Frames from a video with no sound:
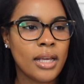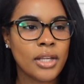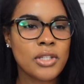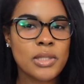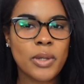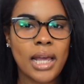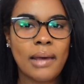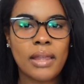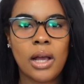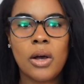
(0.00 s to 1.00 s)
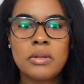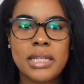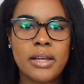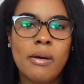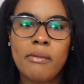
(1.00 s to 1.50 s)
you just want to have that
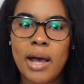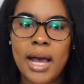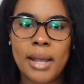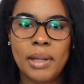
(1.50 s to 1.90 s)
hotel vibe.